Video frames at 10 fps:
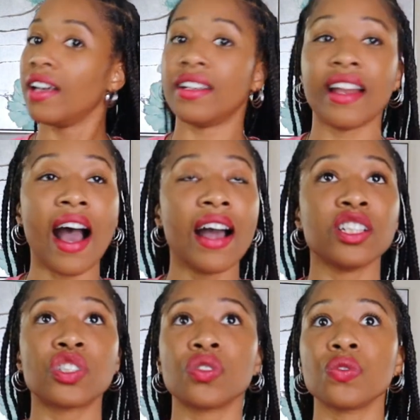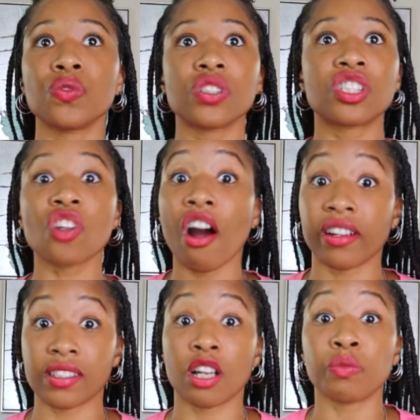not to
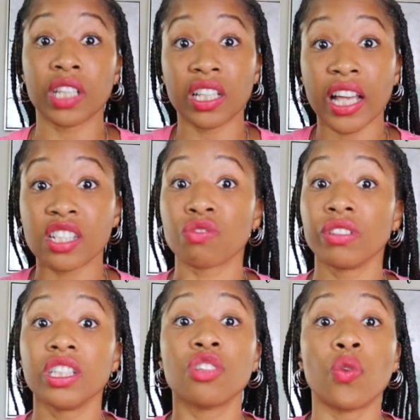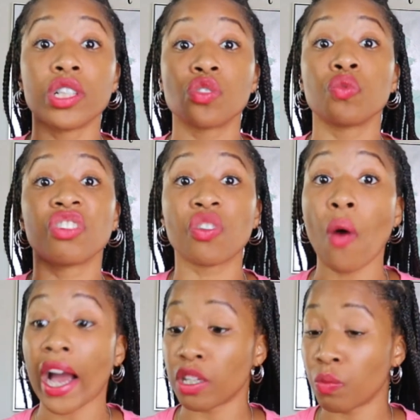start something that's really going to
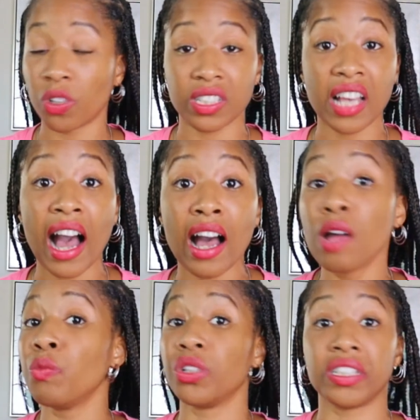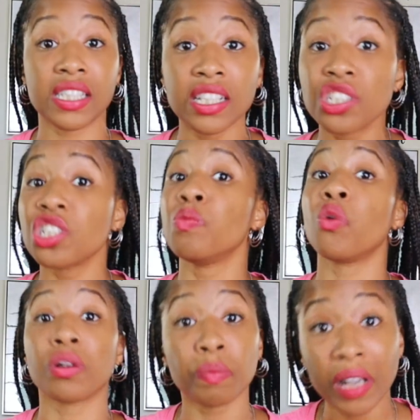require more time, more attention,
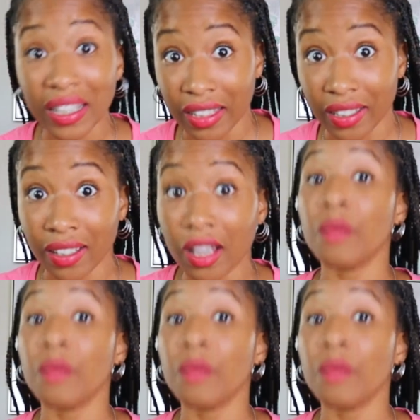more money.